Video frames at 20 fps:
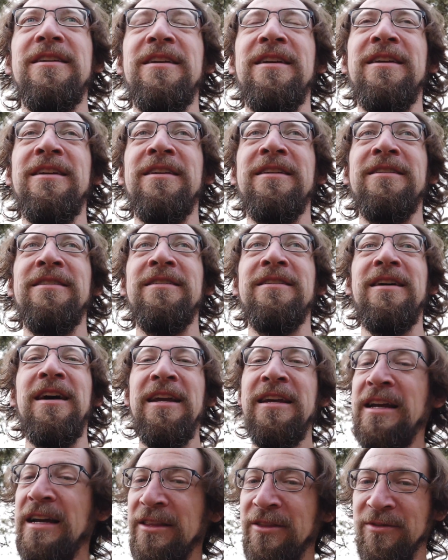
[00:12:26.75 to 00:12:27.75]
And
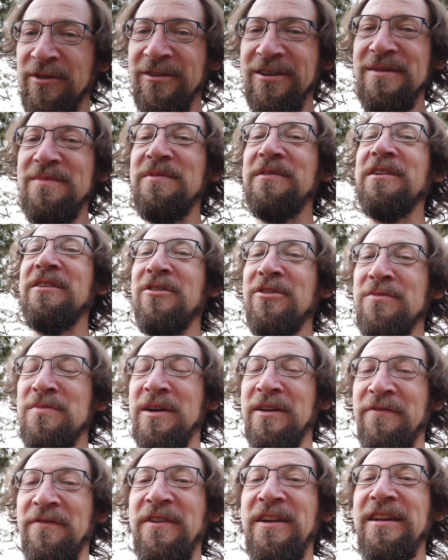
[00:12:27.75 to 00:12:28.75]
I got through it, but it hurt
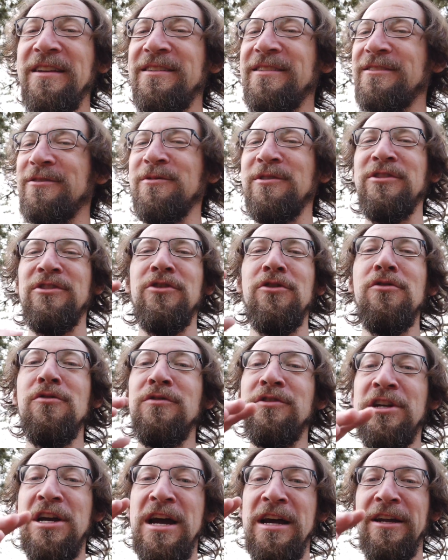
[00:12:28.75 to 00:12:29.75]
my feet because it was so
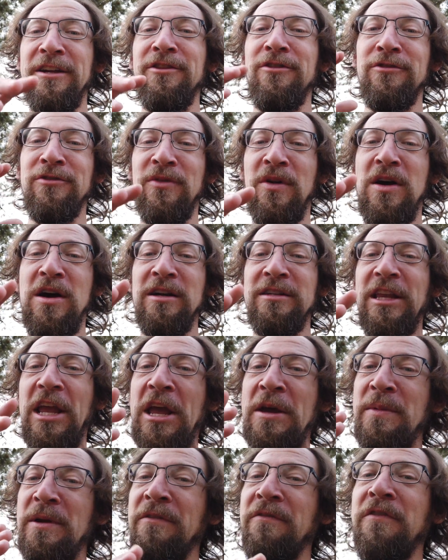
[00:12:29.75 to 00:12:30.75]
jagged, those rocks,
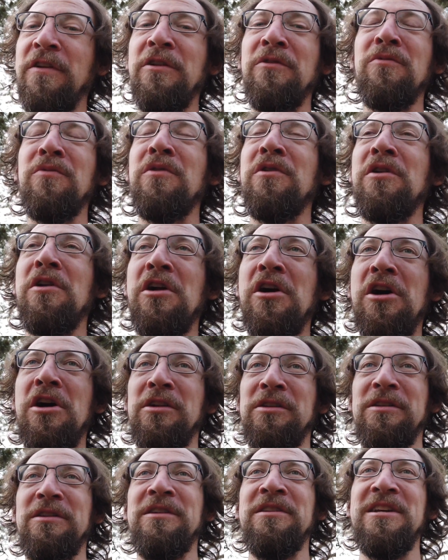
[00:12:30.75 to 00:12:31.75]
and my feet were
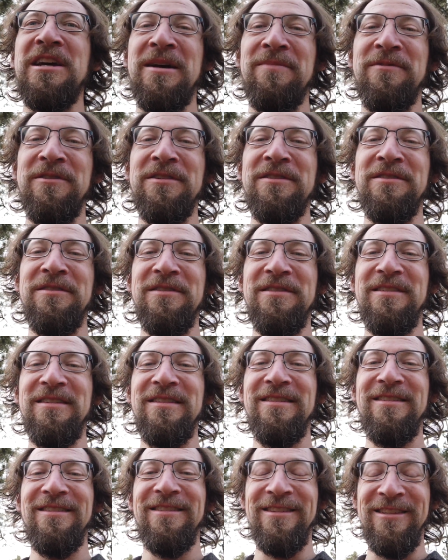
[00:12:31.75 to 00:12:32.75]
not adapted
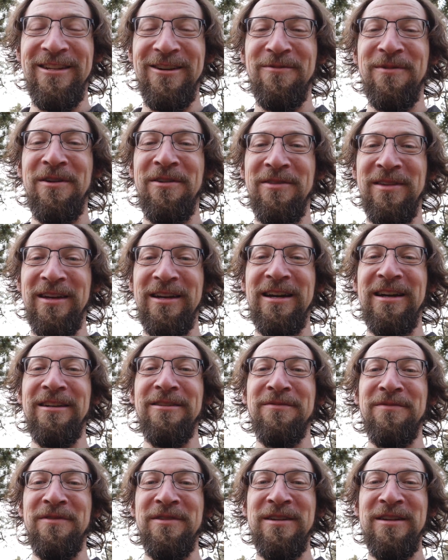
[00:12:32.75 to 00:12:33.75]
to wearing that kind
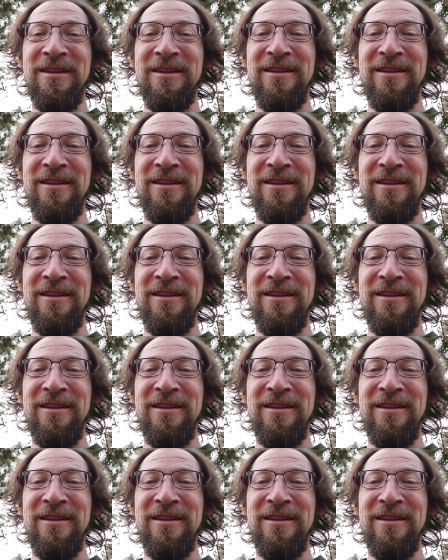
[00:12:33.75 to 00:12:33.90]
of